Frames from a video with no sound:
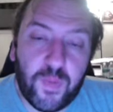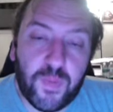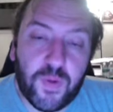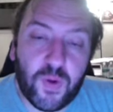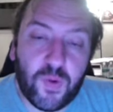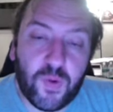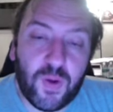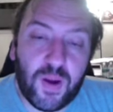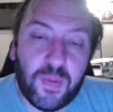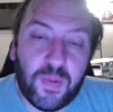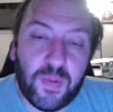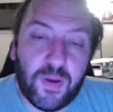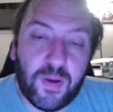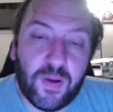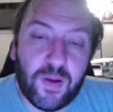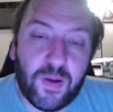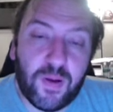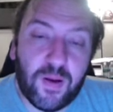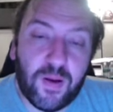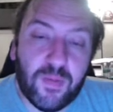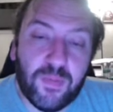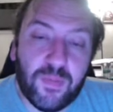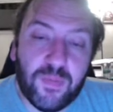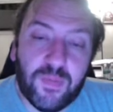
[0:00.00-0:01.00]
your
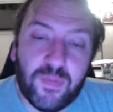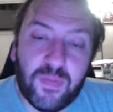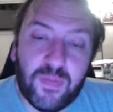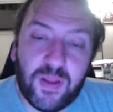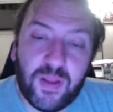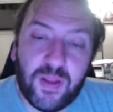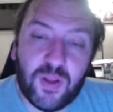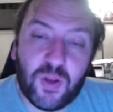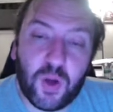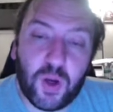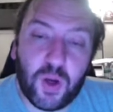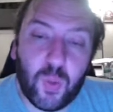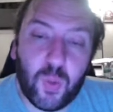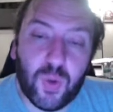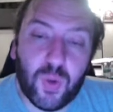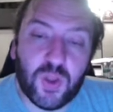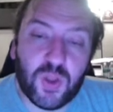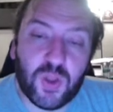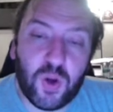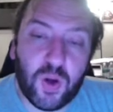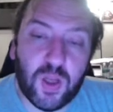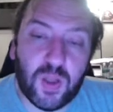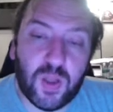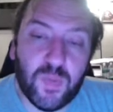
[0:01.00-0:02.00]
graveyard, then target 1
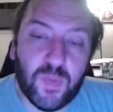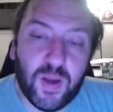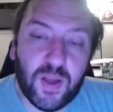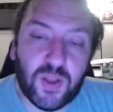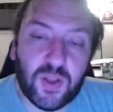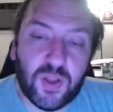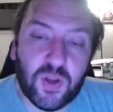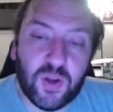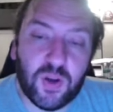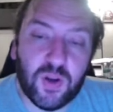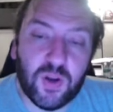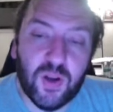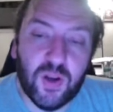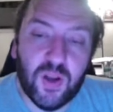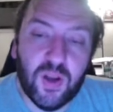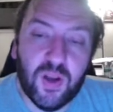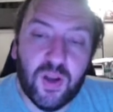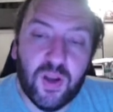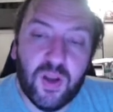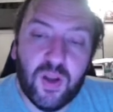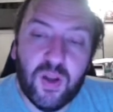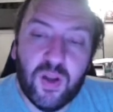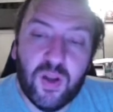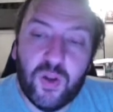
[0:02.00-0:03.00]
Stardust monster
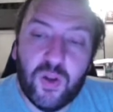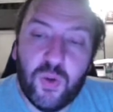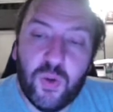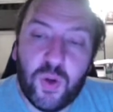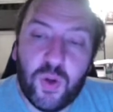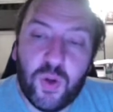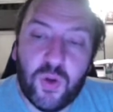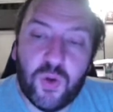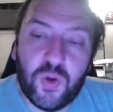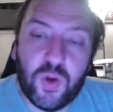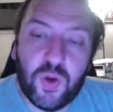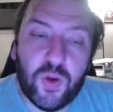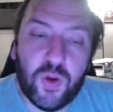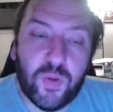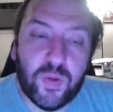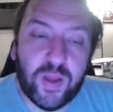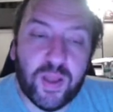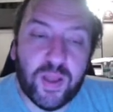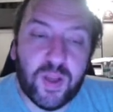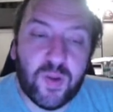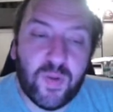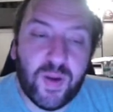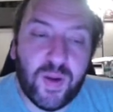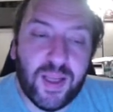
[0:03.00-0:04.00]
you control,
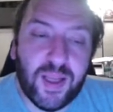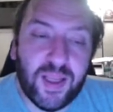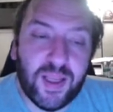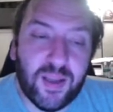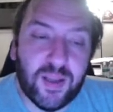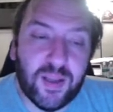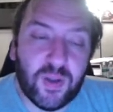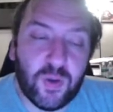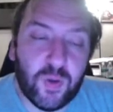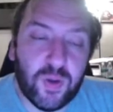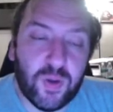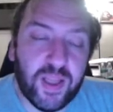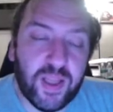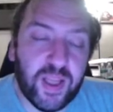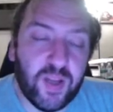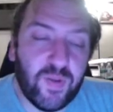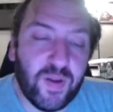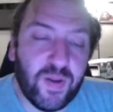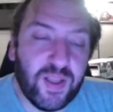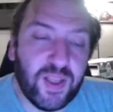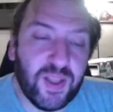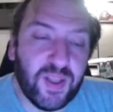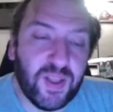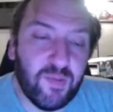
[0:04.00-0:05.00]
increase or
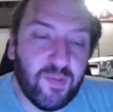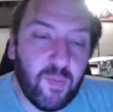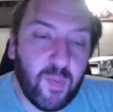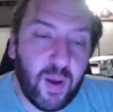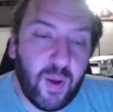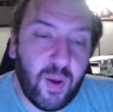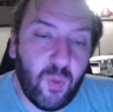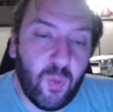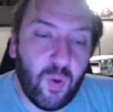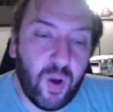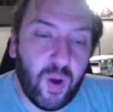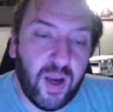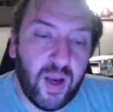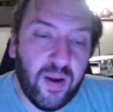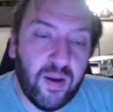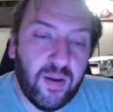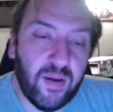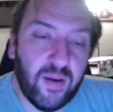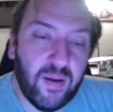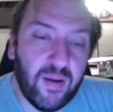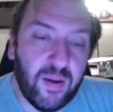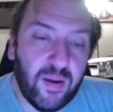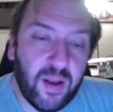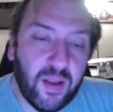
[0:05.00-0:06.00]
decrease its level by 1
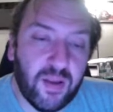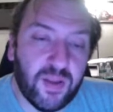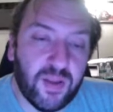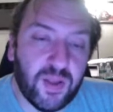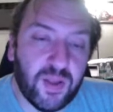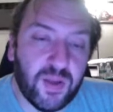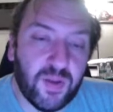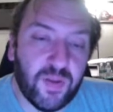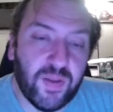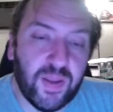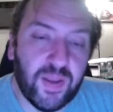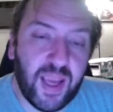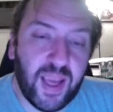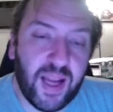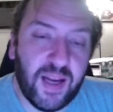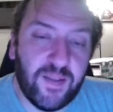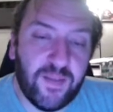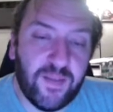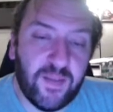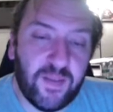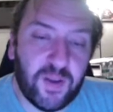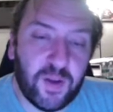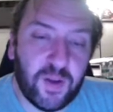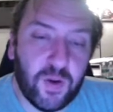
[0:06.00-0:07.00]
until the end of
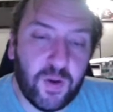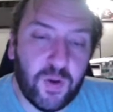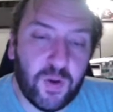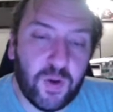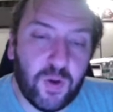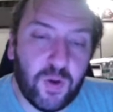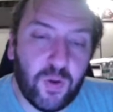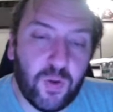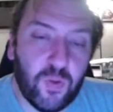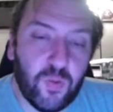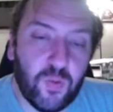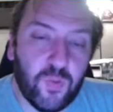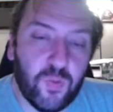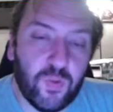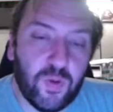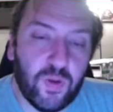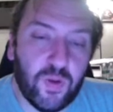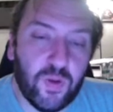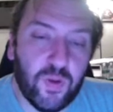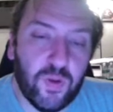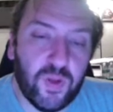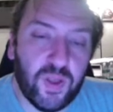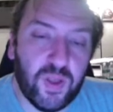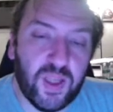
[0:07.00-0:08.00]
the turn. You can only
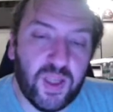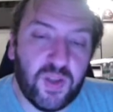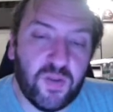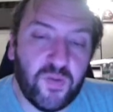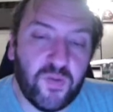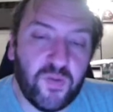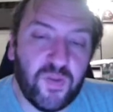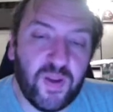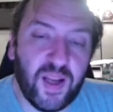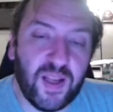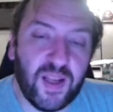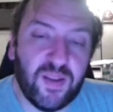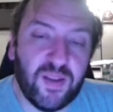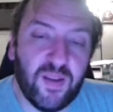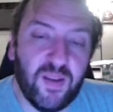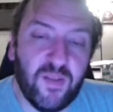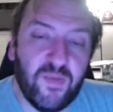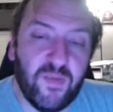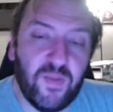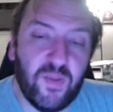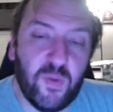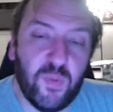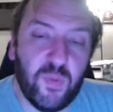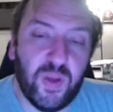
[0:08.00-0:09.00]
use each effect of
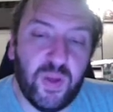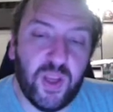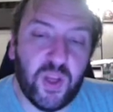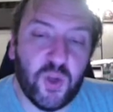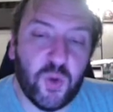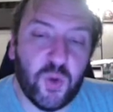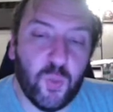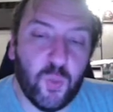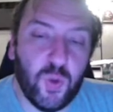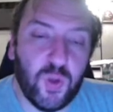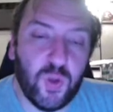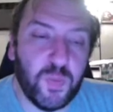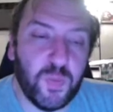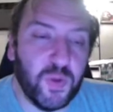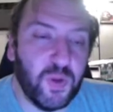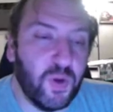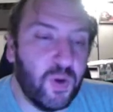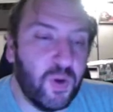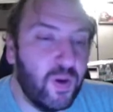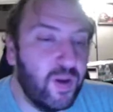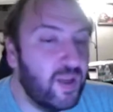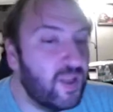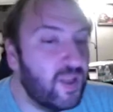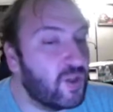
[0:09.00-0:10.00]
elimination once per
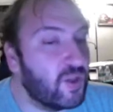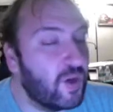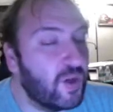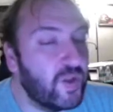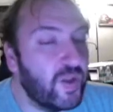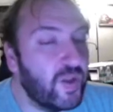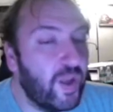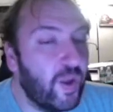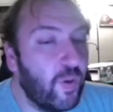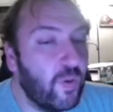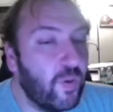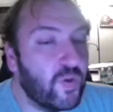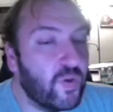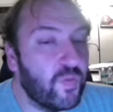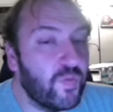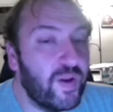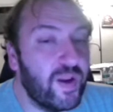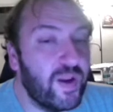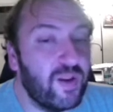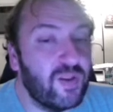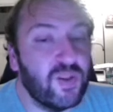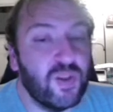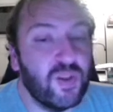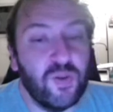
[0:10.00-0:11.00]
turn. This card's an ultra
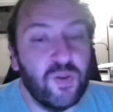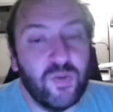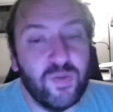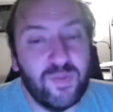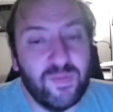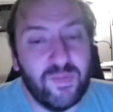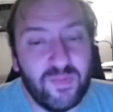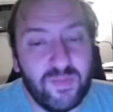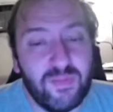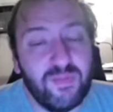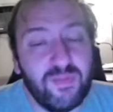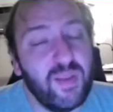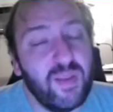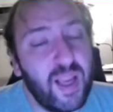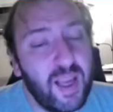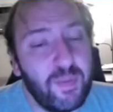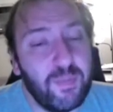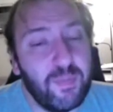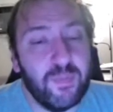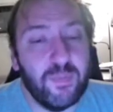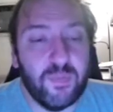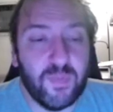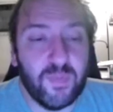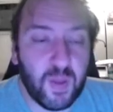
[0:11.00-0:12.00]
rare, so yeah, it
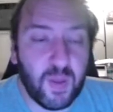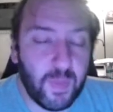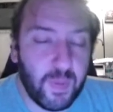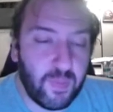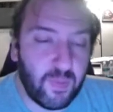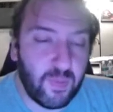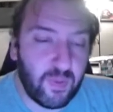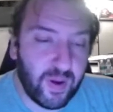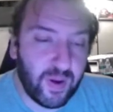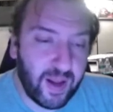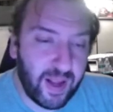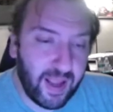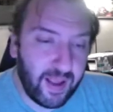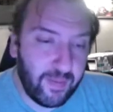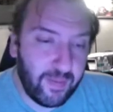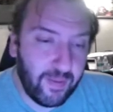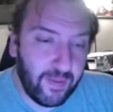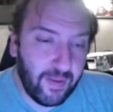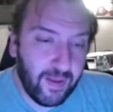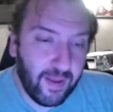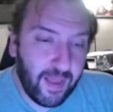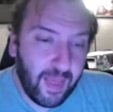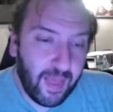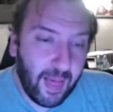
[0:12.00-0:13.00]
can be pretty
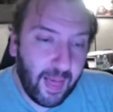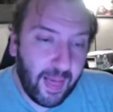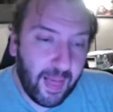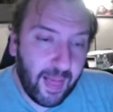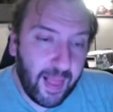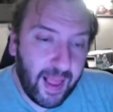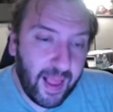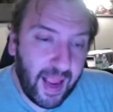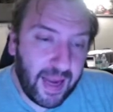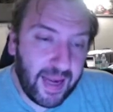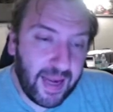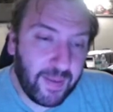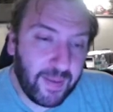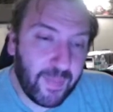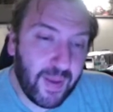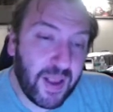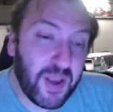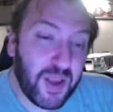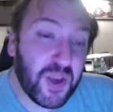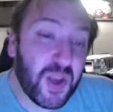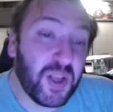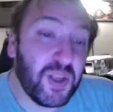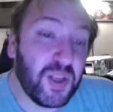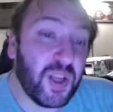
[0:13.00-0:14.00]
handy.
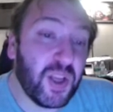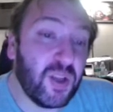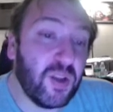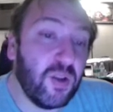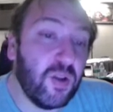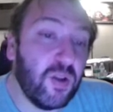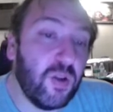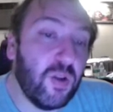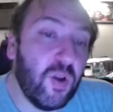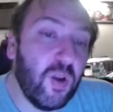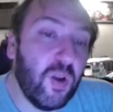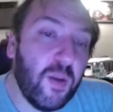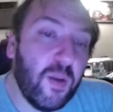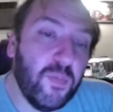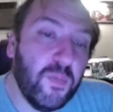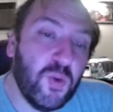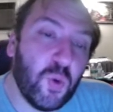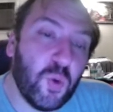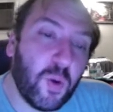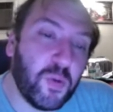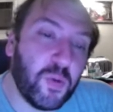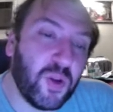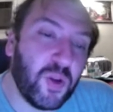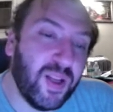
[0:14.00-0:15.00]
Majestic
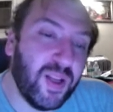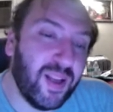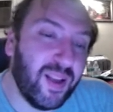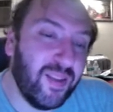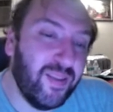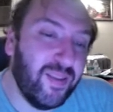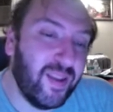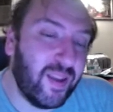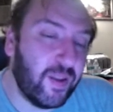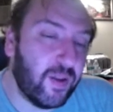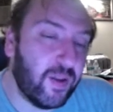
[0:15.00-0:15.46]
Absorption, another